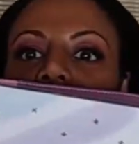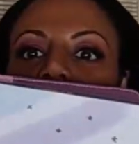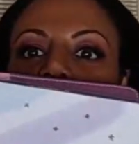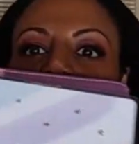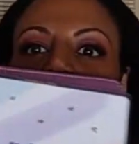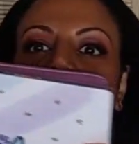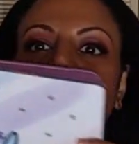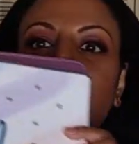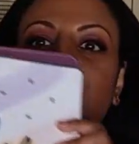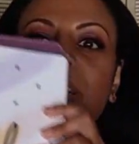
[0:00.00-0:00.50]

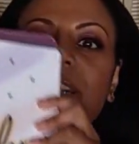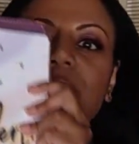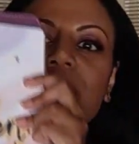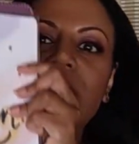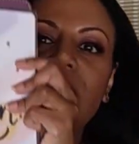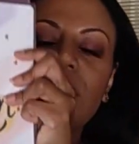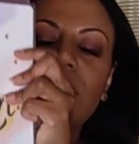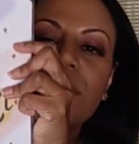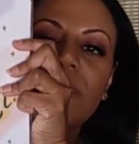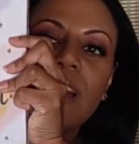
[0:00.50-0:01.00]
sorry for the
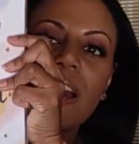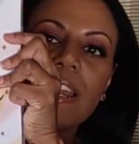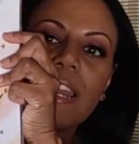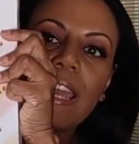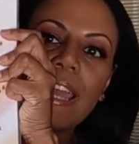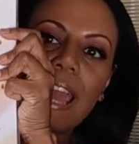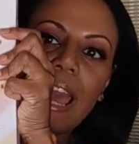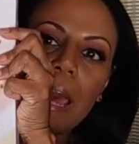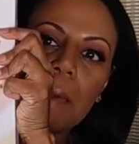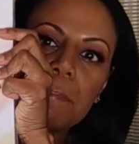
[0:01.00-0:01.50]
glare. I've got
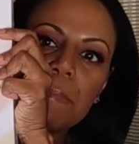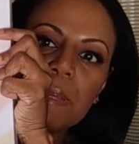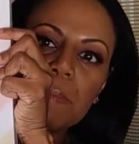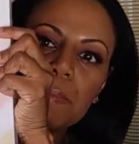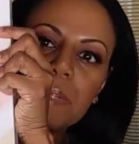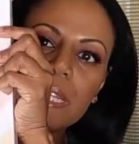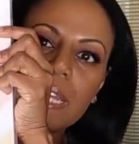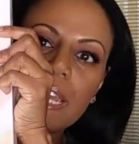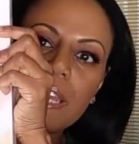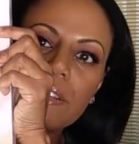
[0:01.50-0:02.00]
a Happy
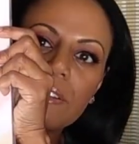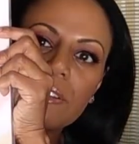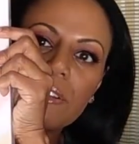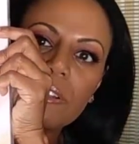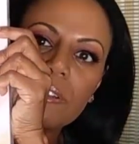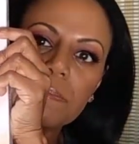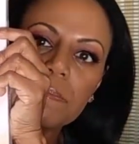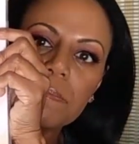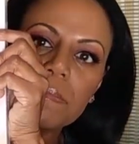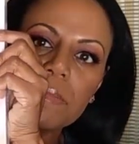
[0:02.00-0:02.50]

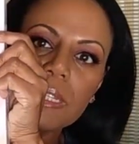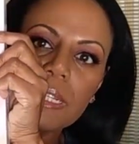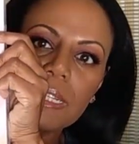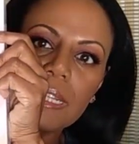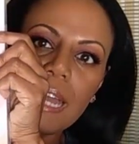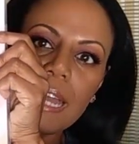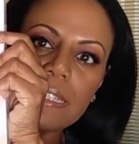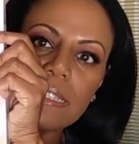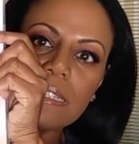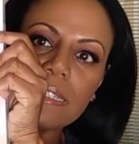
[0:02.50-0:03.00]
Planner
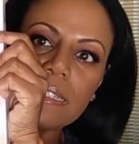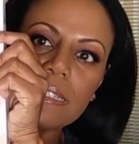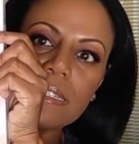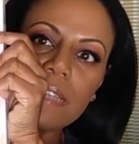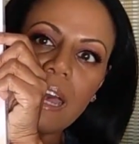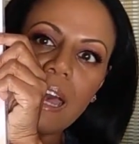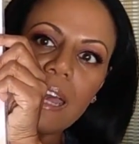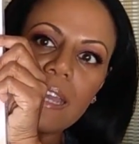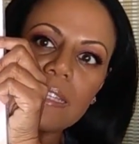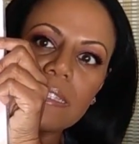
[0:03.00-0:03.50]
classic
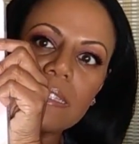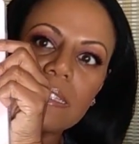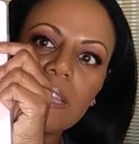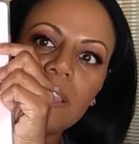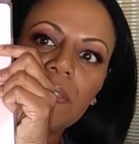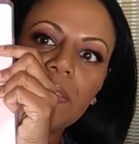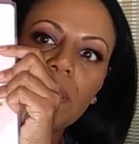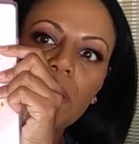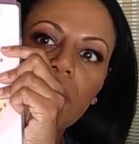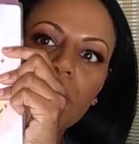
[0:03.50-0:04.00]
size
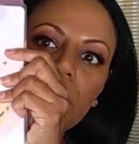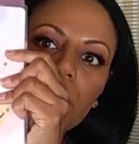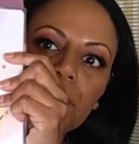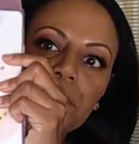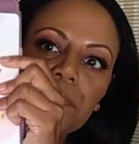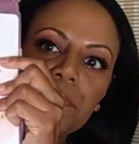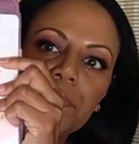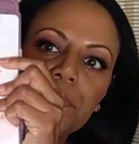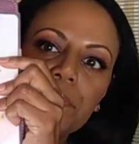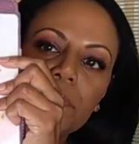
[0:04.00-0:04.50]
in there,